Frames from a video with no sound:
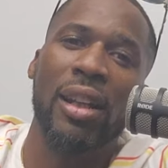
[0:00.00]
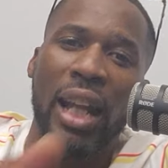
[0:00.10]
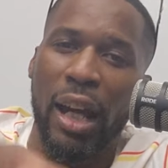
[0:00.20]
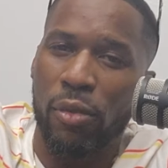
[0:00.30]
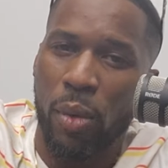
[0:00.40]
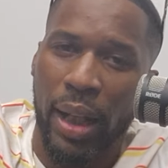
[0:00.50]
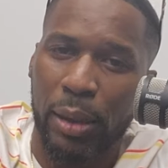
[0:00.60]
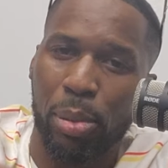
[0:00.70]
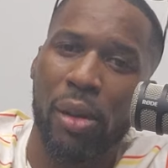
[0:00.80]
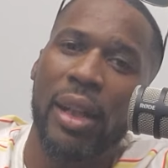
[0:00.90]
Live
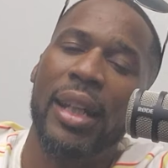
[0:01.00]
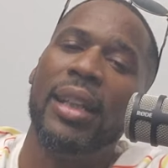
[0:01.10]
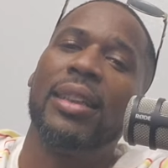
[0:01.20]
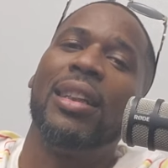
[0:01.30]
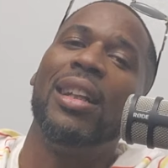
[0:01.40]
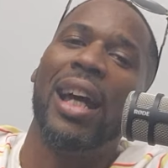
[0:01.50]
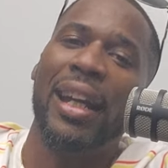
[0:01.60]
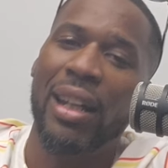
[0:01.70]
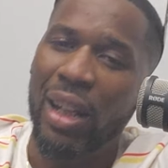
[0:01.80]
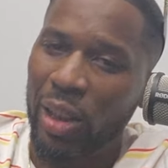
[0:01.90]
watch party is
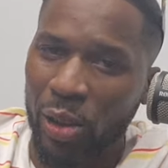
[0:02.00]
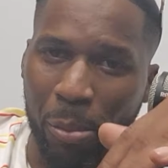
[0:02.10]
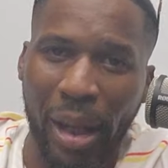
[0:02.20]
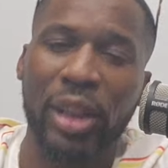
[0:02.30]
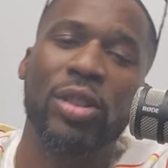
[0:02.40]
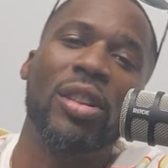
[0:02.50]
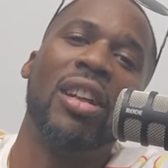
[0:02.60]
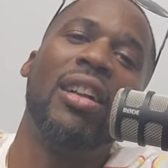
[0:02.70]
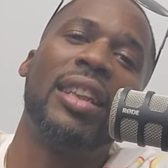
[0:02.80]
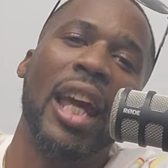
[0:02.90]
tonight, so make sure
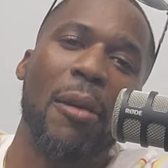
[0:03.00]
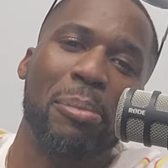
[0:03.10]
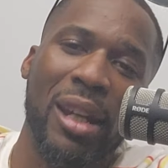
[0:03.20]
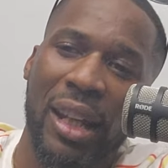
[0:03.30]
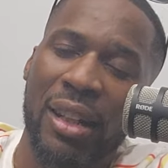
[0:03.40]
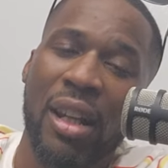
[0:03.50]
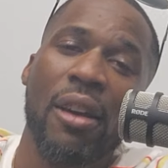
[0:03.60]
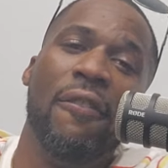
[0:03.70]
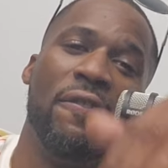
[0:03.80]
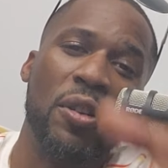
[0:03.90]
y'all tap in
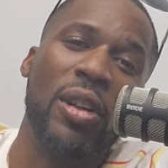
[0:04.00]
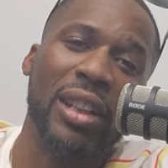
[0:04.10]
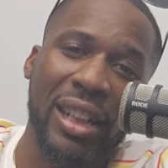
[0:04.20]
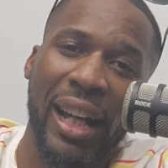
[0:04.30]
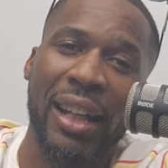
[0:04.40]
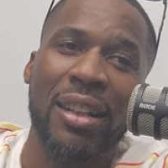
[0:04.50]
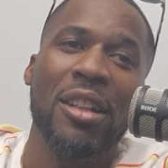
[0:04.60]
for that.